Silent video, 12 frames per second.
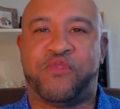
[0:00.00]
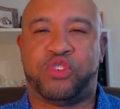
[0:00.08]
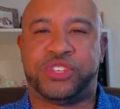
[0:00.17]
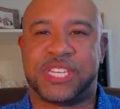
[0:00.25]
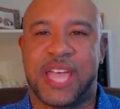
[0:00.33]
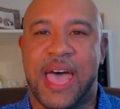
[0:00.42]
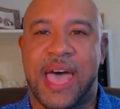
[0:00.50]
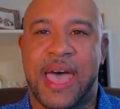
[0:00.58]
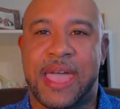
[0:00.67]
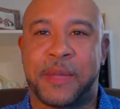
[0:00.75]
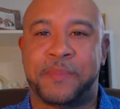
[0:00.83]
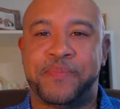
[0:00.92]
because
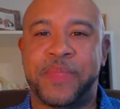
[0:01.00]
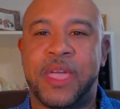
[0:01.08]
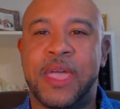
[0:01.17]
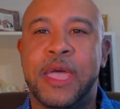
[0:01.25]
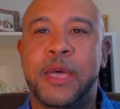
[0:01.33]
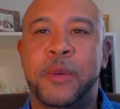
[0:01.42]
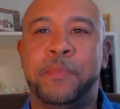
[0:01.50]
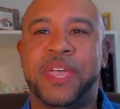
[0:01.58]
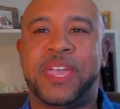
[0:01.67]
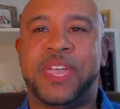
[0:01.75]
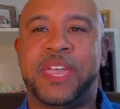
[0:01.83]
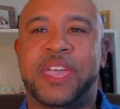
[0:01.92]
we have
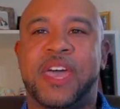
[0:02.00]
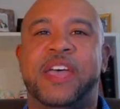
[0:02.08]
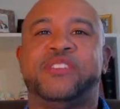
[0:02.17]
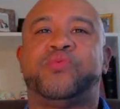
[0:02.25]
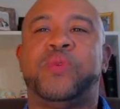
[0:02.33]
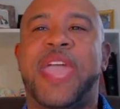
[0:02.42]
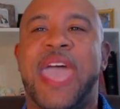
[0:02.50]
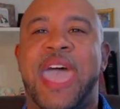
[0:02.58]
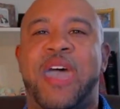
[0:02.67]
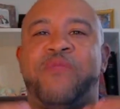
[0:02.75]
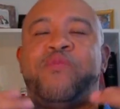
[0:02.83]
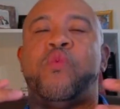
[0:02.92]
one
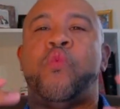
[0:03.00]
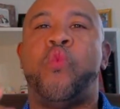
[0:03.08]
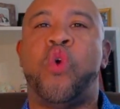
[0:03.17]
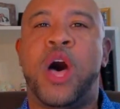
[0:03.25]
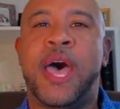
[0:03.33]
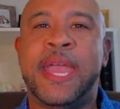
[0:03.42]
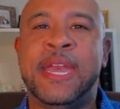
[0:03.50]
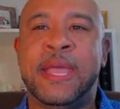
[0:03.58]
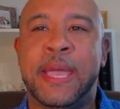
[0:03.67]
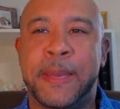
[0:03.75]
mission this week.